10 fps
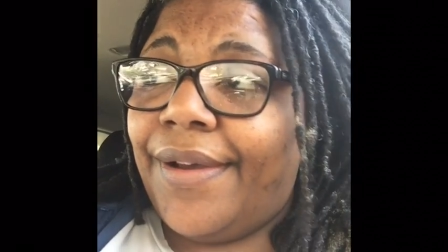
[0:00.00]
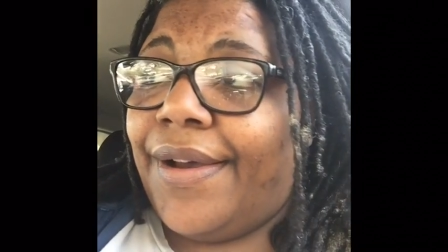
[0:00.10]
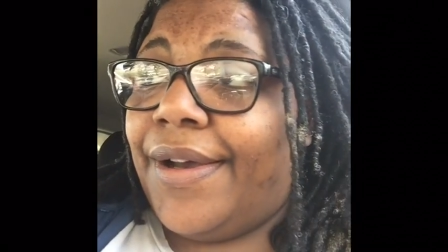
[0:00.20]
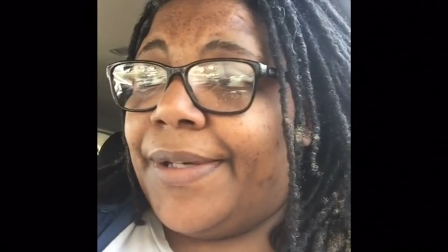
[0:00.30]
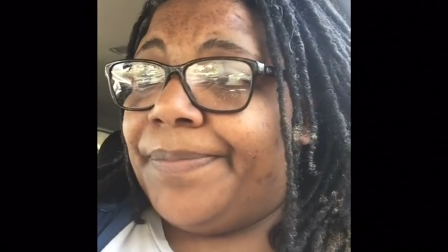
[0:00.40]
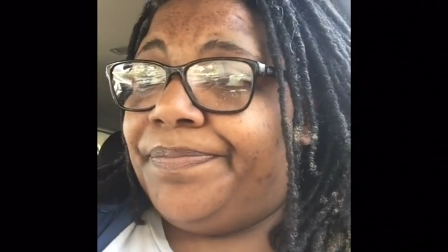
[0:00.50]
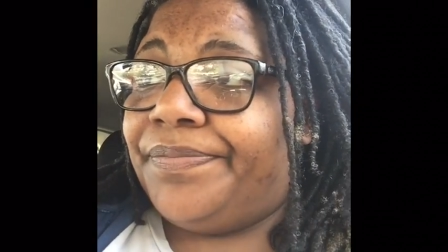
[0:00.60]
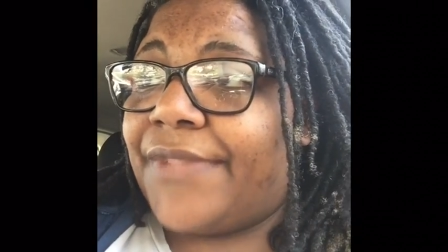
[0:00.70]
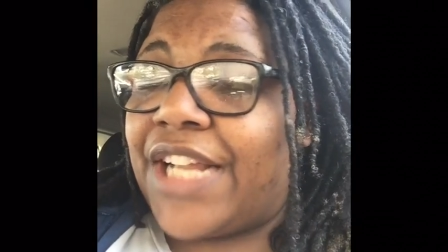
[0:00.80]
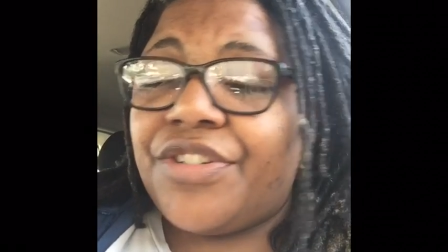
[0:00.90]

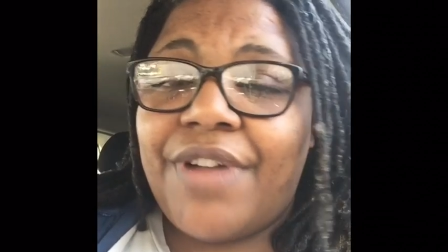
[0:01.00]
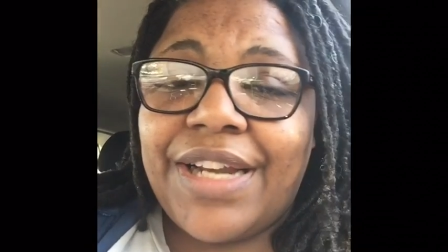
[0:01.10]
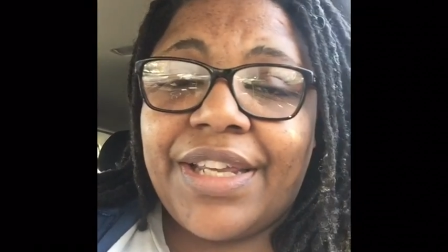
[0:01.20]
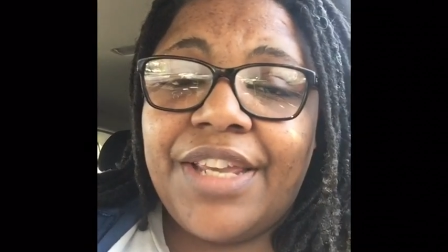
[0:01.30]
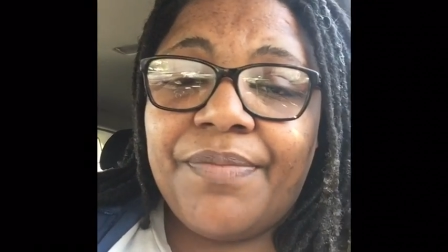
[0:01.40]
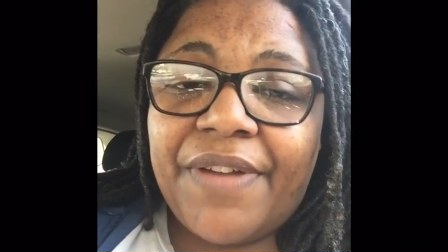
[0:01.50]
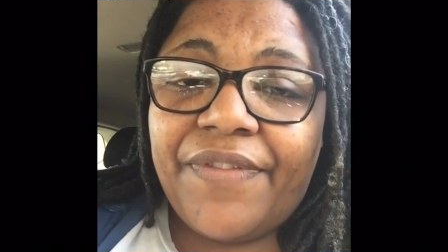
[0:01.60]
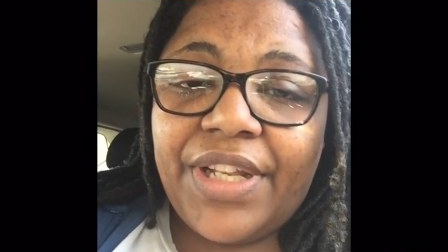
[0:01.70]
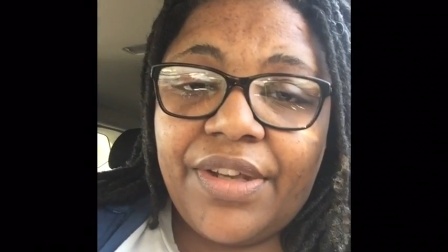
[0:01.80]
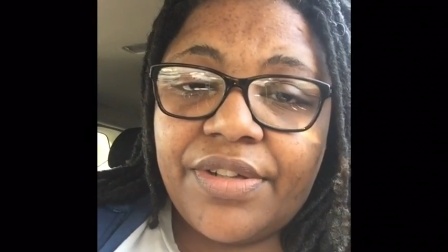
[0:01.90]
I try to keep my
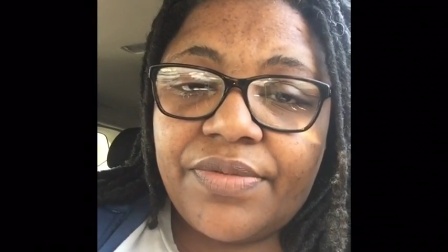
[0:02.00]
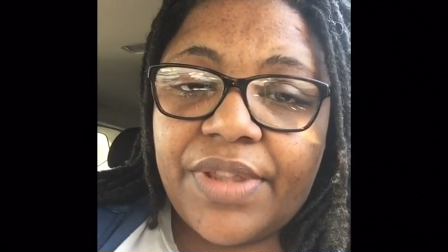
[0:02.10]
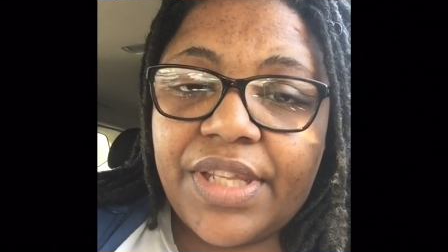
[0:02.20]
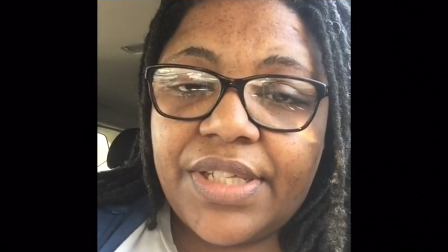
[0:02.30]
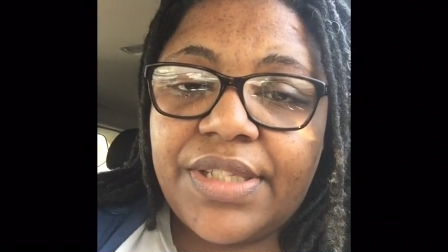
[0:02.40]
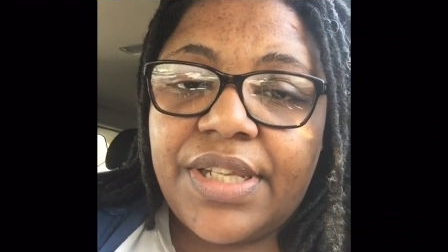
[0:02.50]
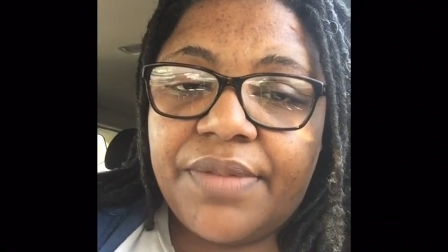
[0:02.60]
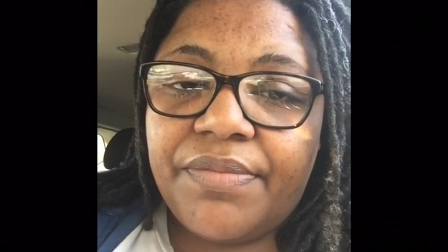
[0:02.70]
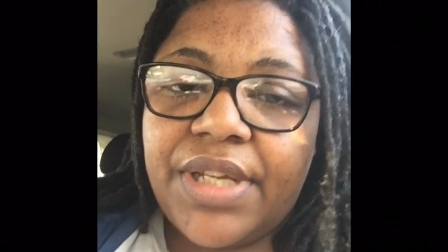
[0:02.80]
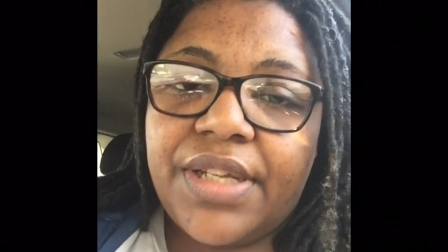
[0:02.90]
videos within
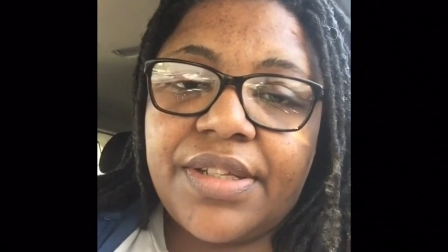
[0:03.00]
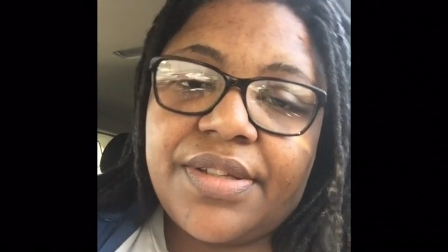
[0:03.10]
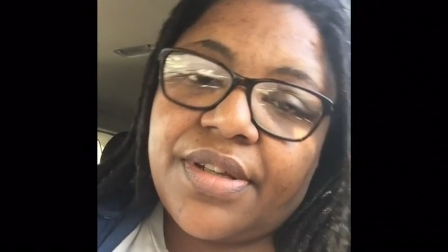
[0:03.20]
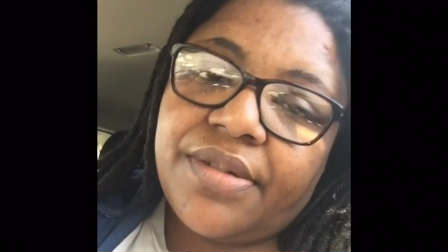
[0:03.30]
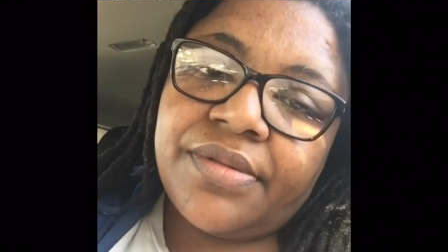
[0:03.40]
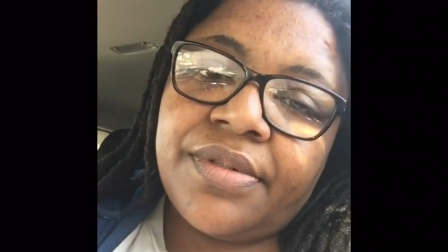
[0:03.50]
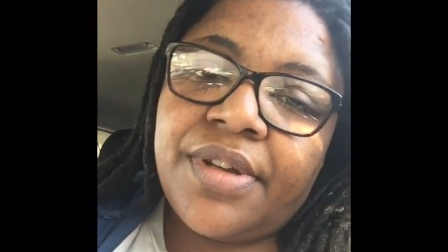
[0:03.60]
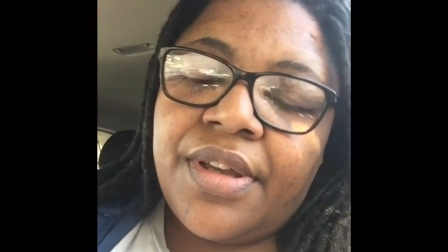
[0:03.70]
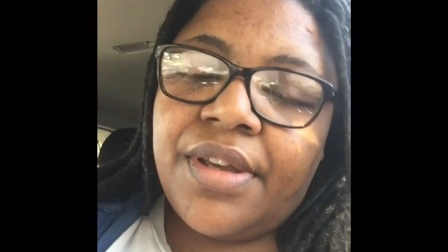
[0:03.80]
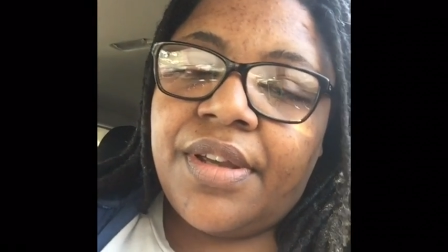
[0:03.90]
10 minutes, so
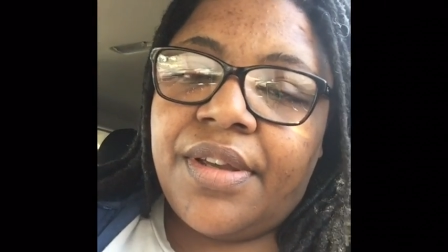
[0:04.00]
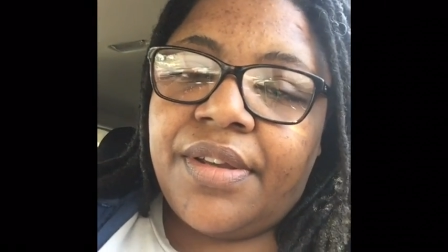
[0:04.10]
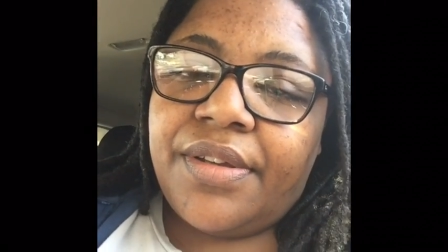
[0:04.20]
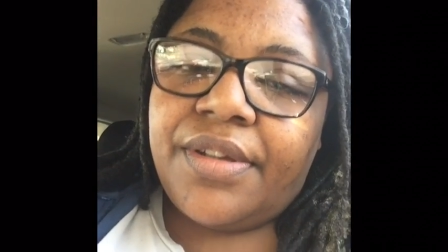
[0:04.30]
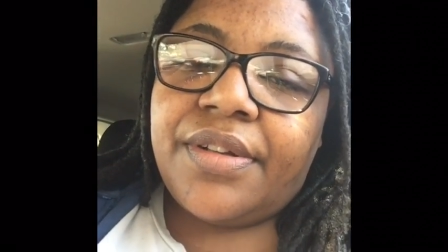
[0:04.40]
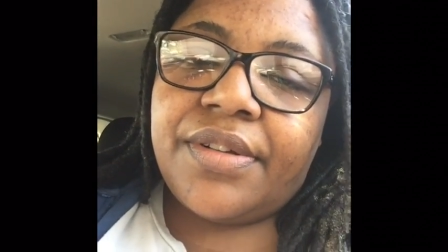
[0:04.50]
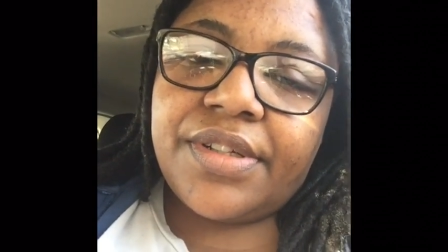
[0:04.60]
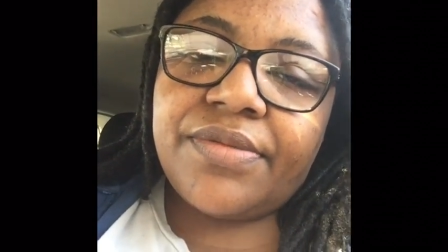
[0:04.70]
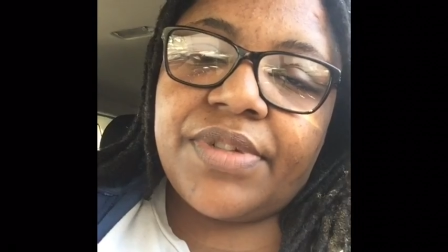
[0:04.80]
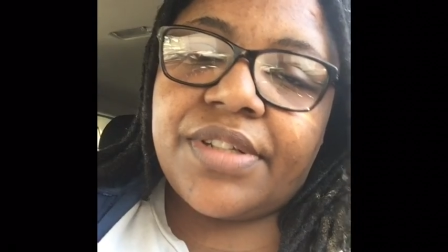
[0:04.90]

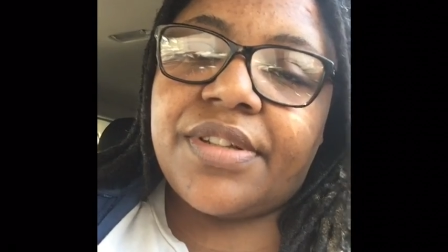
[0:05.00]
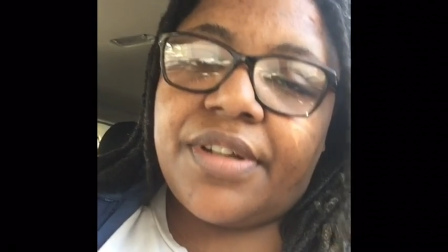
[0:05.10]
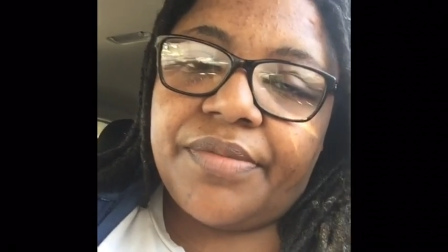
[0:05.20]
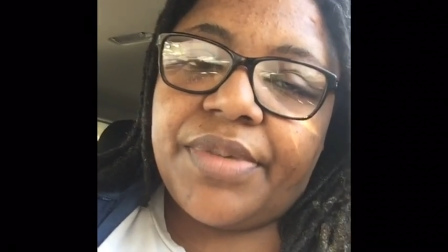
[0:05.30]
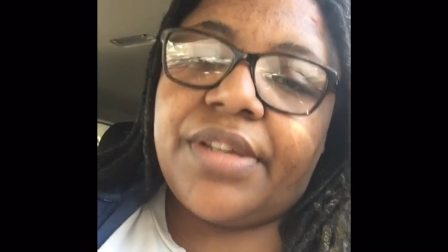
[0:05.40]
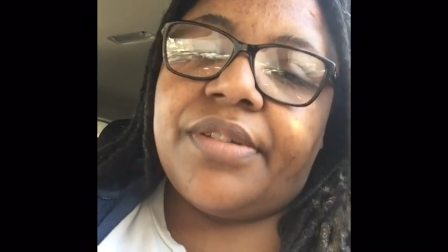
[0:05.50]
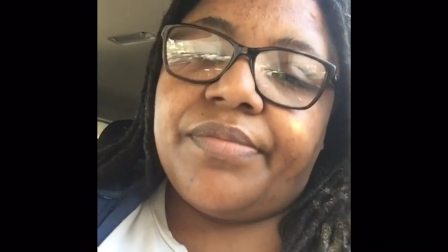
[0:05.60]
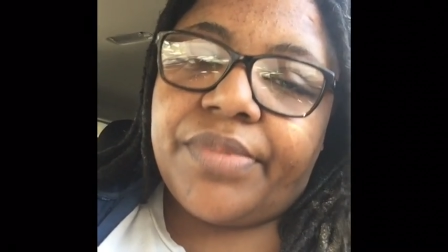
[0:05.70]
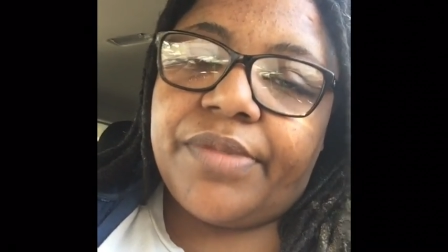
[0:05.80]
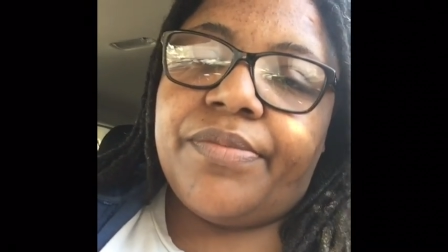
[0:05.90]
this one is going to be a
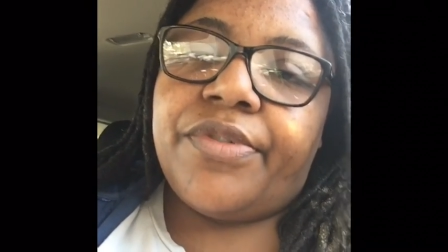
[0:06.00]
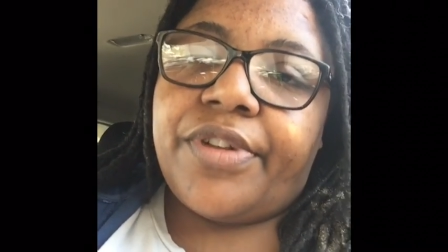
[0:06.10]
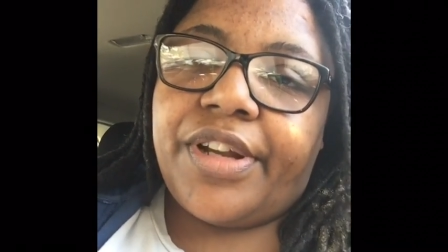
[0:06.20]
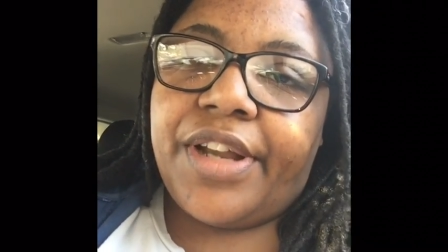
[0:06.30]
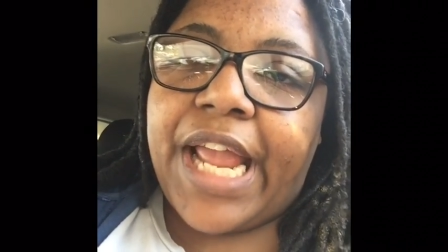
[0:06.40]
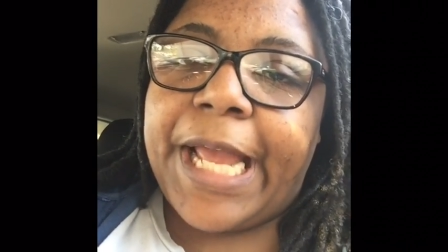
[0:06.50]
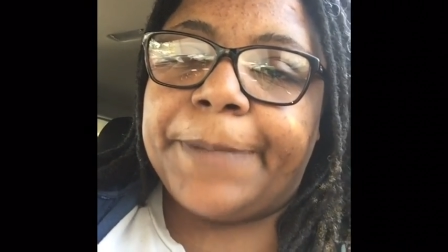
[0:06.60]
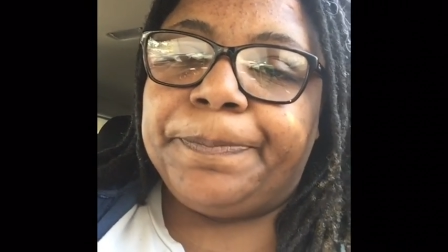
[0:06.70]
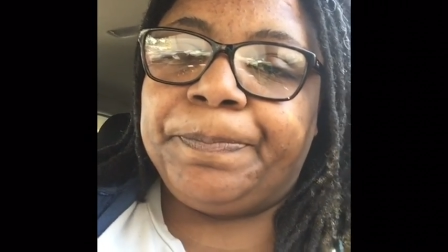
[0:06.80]
bit more than that.